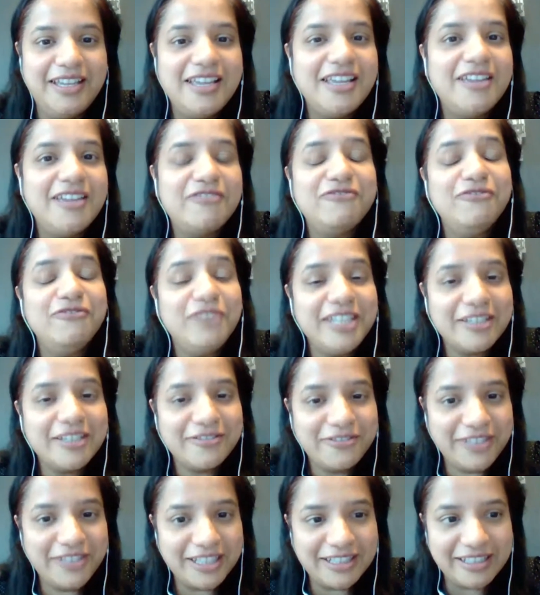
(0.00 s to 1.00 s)
If we are
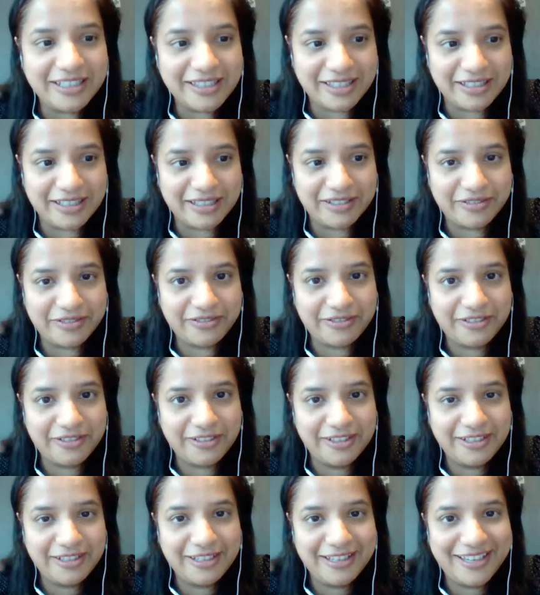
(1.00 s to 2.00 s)
fearless enough
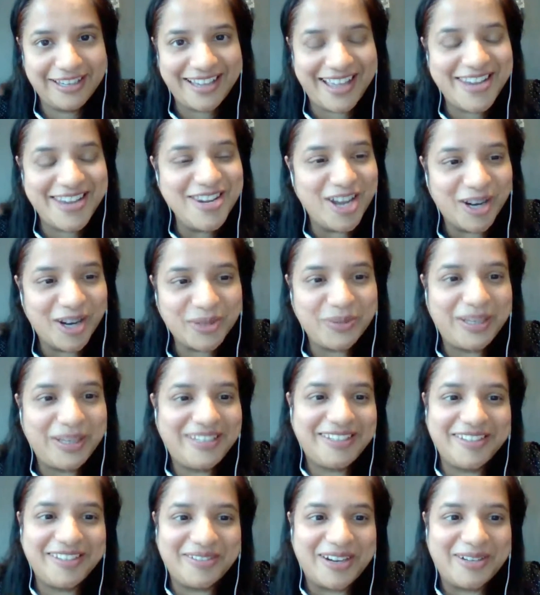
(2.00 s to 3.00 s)
and not
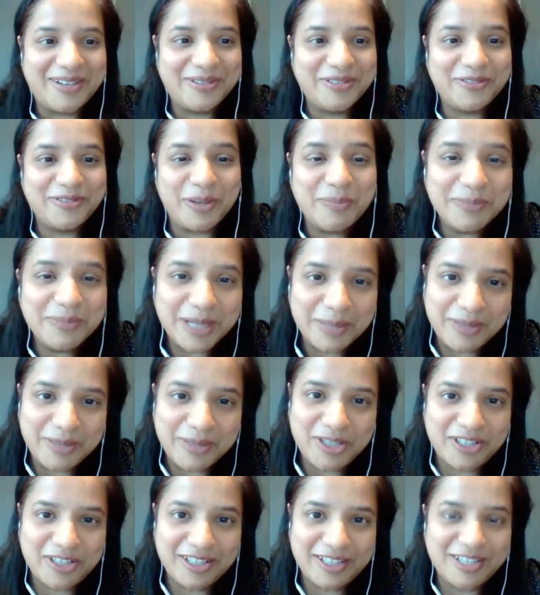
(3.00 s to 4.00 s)
waiting around for
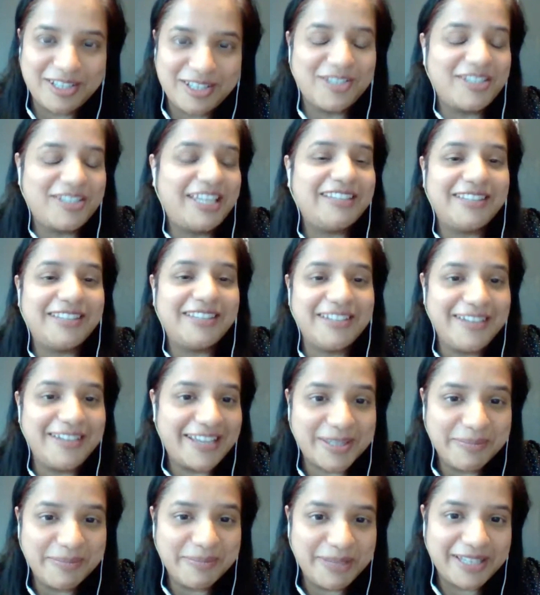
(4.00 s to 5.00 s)
permission to take the
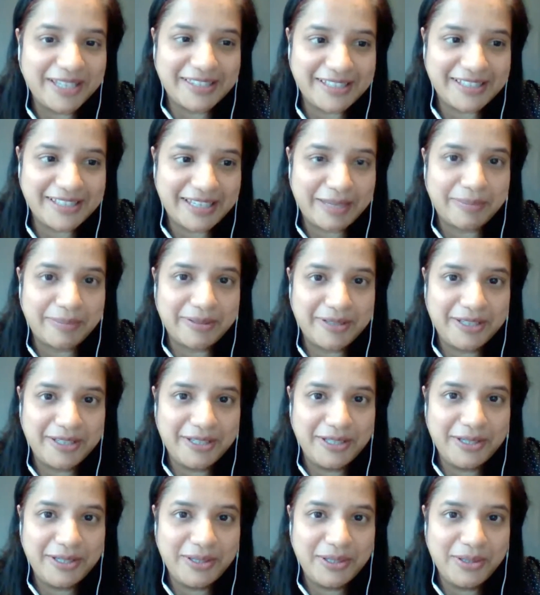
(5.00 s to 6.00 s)
next big step,
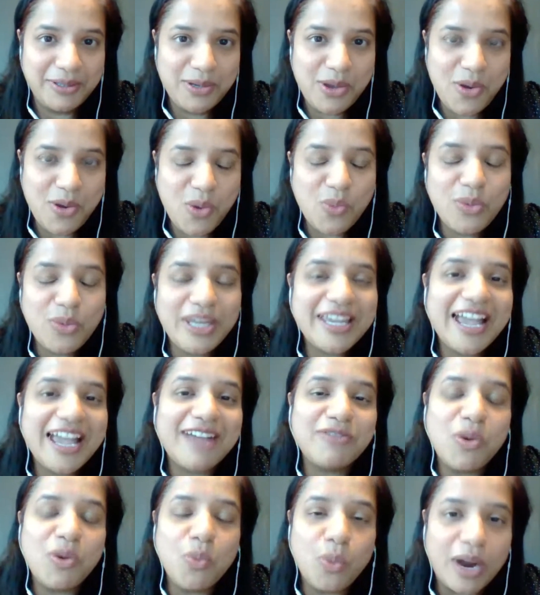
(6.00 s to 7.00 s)
we
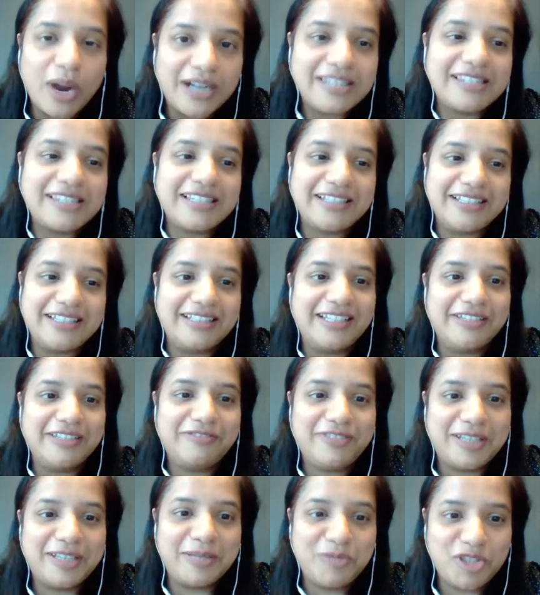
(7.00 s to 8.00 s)
have a
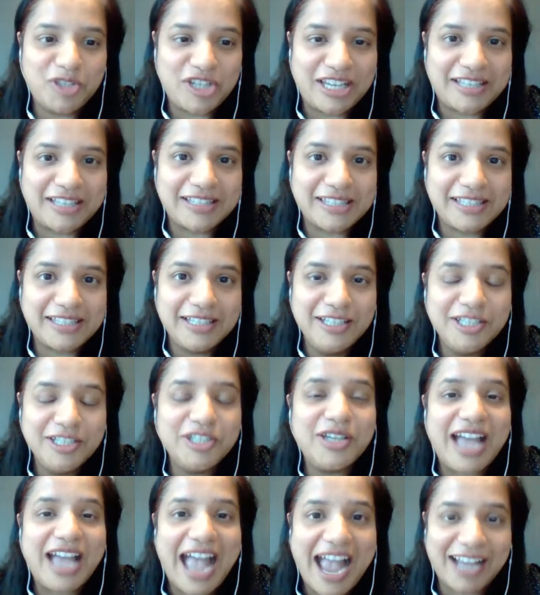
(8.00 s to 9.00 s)
once-in-a-lifetime chance
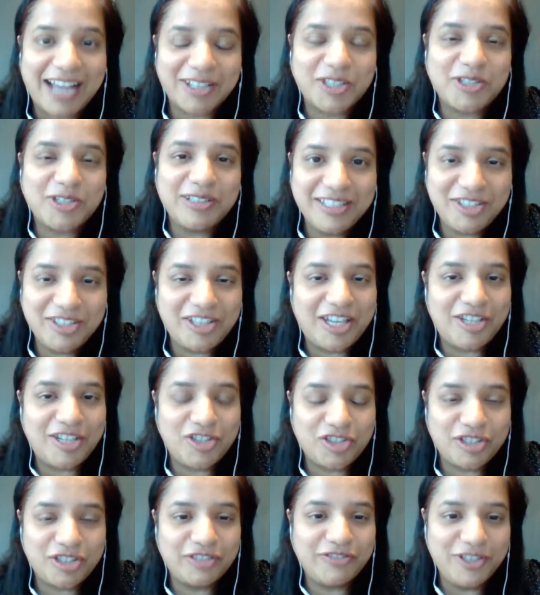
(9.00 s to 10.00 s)
to actually
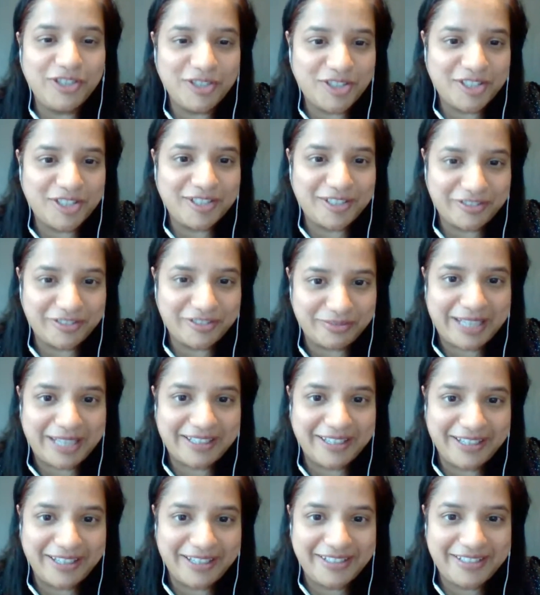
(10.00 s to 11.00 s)
change the future of
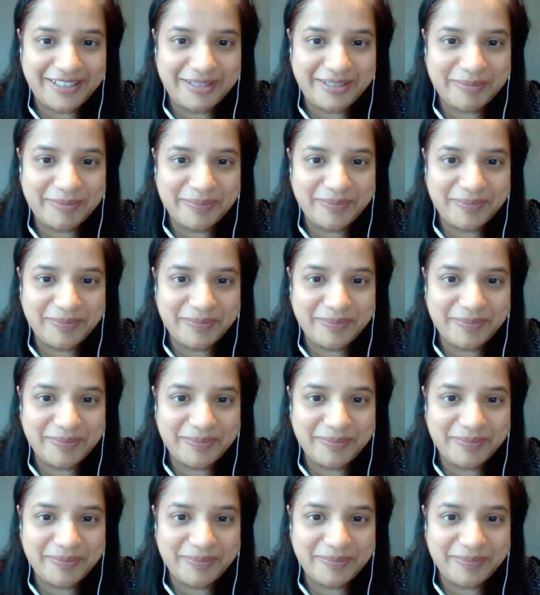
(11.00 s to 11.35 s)
mankind.